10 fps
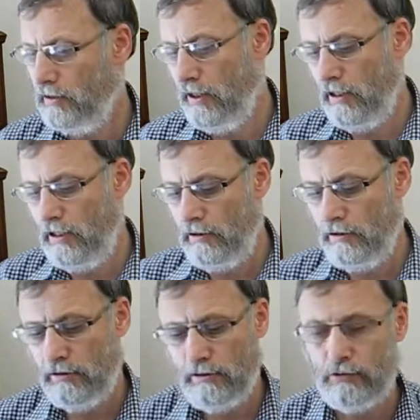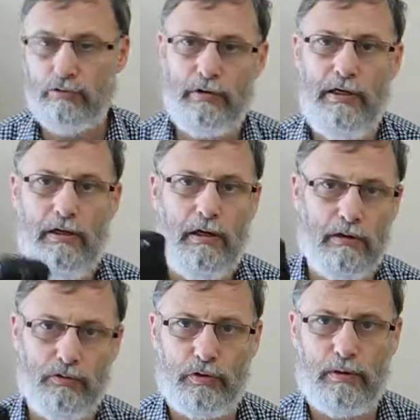
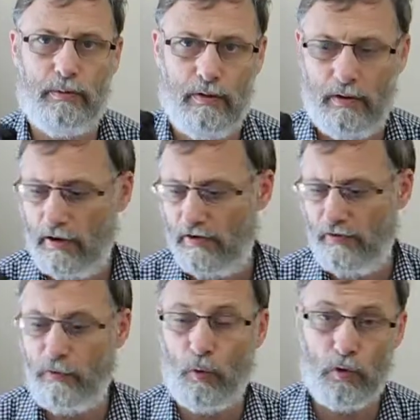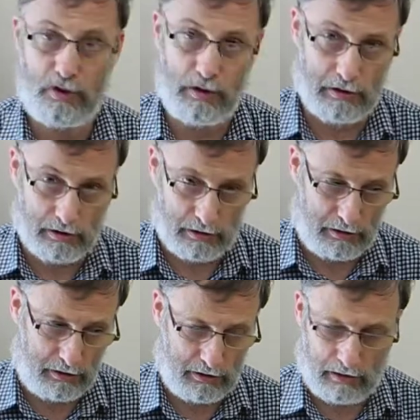E-300
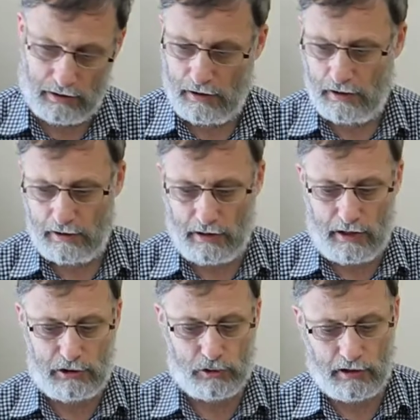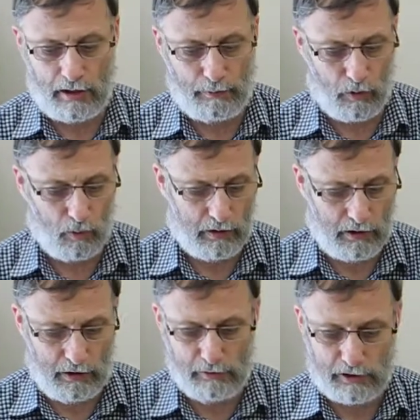4/3. Later on they bought one
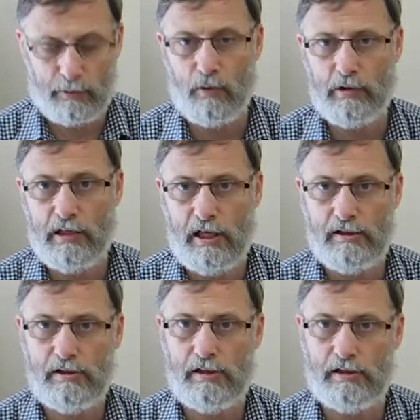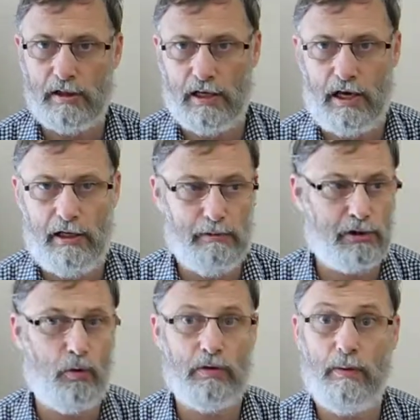that used smaller lenses than that. It was
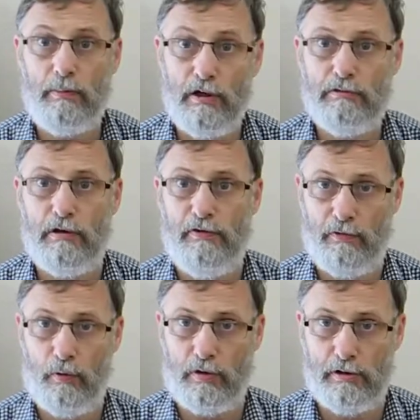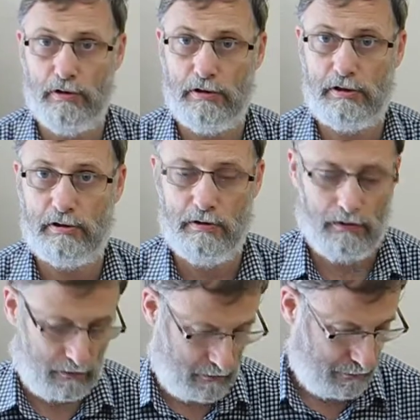called a micro 4/3.
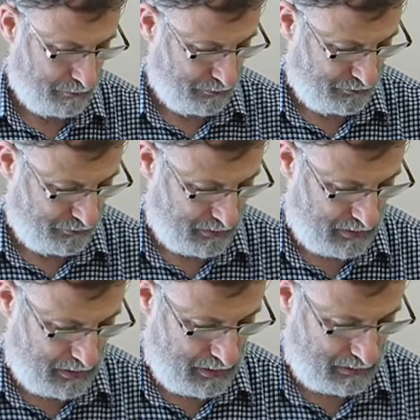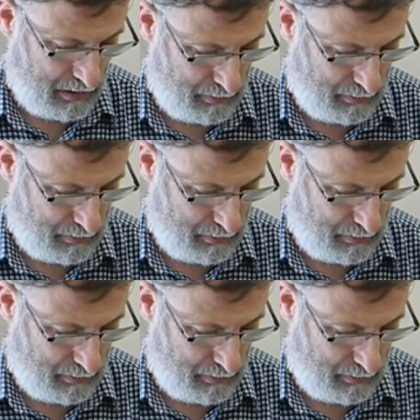And they're